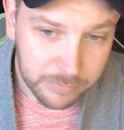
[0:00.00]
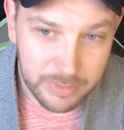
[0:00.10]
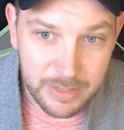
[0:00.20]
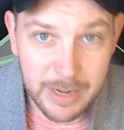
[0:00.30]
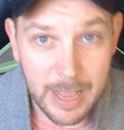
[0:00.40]

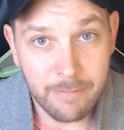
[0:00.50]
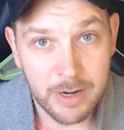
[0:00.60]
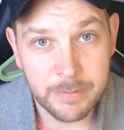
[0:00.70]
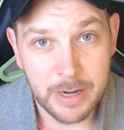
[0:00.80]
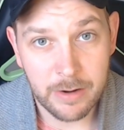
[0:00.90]
And I have an
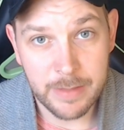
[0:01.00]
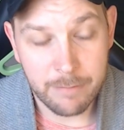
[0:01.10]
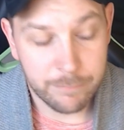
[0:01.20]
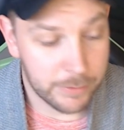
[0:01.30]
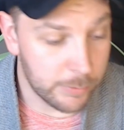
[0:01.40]
update on
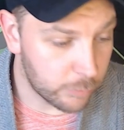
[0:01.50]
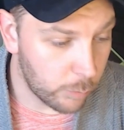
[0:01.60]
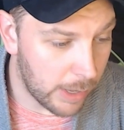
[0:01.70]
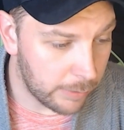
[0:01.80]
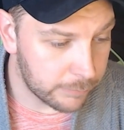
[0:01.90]
that for you as
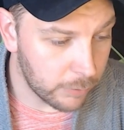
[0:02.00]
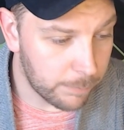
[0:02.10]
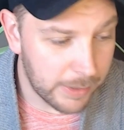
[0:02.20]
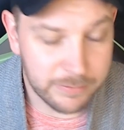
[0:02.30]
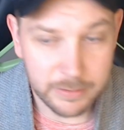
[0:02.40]
well. So
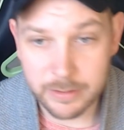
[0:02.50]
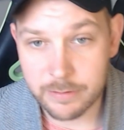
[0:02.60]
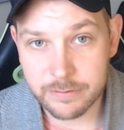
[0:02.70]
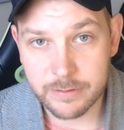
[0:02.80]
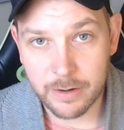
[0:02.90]
basically,
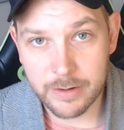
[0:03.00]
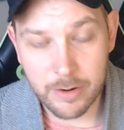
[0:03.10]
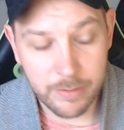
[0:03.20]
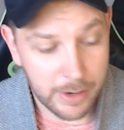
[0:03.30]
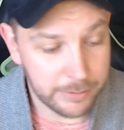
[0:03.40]
to start
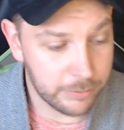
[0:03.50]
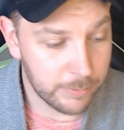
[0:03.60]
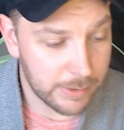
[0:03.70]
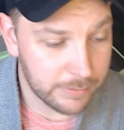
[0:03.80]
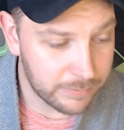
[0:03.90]
out, I do
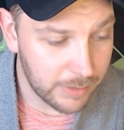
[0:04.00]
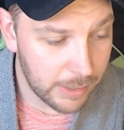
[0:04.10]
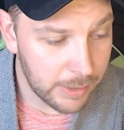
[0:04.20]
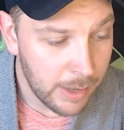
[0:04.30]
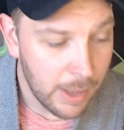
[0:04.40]
want to
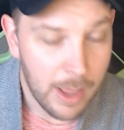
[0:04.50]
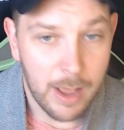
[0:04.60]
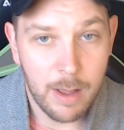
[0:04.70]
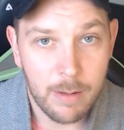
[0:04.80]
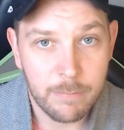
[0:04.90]
say
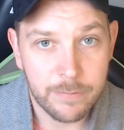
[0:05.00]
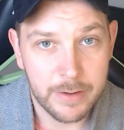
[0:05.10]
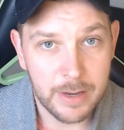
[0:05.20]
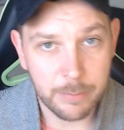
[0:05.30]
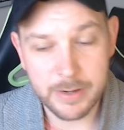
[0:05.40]

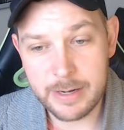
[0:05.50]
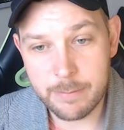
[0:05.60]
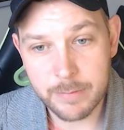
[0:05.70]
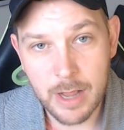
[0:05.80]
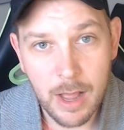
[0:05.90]
for
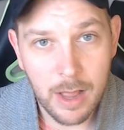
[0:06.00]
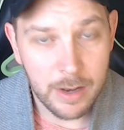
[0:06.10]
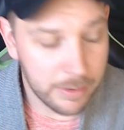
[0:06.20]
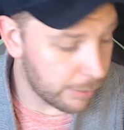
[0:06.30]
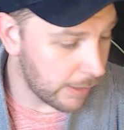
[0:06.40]
Ibrahim
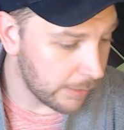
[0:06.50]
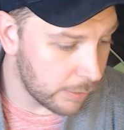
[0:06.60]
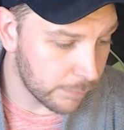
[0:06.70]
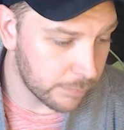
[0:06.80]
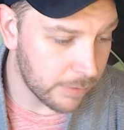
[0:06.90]
Khan, thank
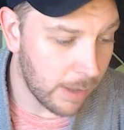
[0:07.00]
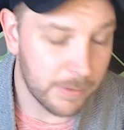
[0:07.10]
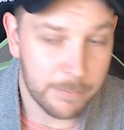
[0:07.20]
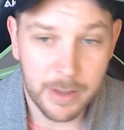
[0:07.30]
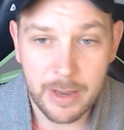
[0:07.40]
you for
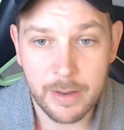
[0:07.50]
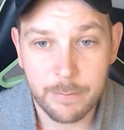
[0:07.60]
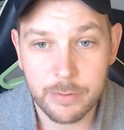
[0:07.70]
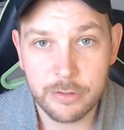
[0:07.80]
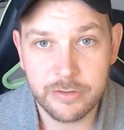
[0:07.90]
stopping by. I
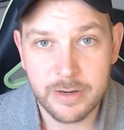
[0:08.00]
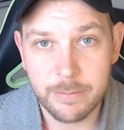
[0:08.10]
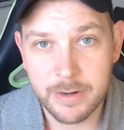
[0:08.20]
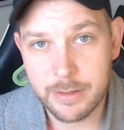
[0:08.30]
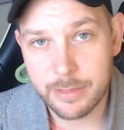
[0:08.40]
appreciate it,
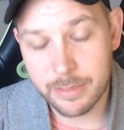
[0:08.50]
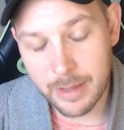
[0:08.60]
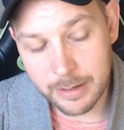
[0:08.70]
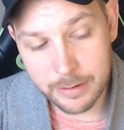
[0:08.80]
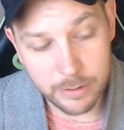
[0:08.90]
buddy.
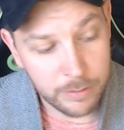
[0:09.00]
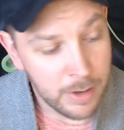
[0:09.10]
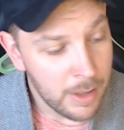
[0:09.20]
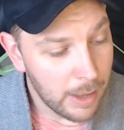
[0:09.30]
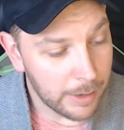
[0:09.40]
Thank you.
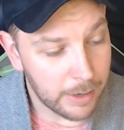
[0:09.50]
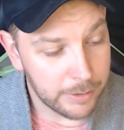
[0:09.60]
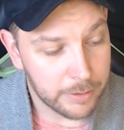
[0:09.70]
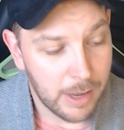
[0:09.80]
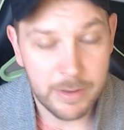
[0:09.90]
I got
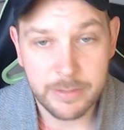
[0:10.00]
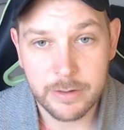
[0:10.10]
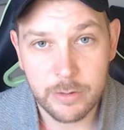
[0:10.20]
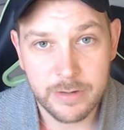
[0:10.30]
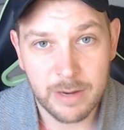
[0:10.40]
your comment there.
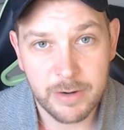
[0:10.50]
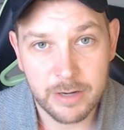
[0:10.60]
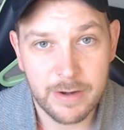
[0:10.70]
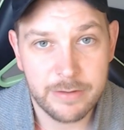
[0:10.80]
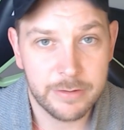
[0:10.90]
You were talking about
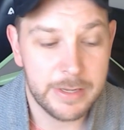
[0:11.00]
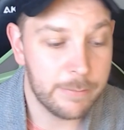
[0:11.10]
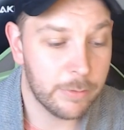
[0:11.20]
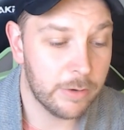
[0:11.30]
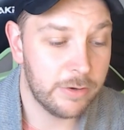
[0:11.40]
your Razer
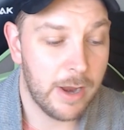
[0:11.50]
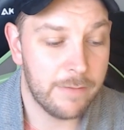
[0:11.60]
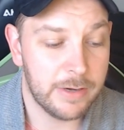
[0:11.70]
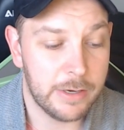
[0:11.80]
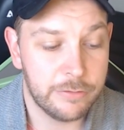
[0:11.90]
keyboard. You're
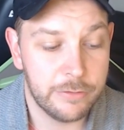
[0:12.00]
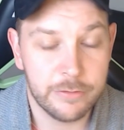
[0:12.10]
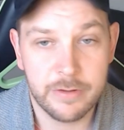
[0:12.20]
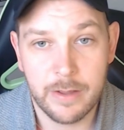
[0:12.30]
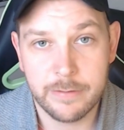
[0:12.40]
having
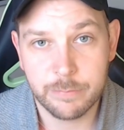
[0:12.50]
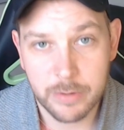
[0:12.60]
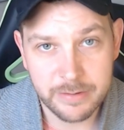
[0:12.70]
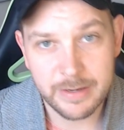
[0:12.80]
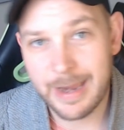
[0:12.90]
issues
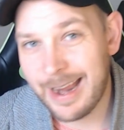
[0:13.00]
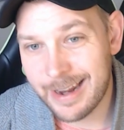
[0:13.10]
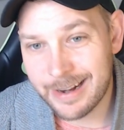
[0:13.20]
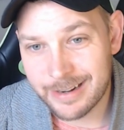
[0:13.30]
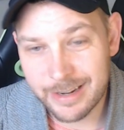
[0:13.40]
sprinting and
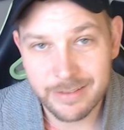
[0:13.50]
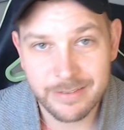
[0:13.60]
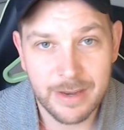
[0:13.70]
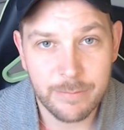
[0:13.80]
editing at the same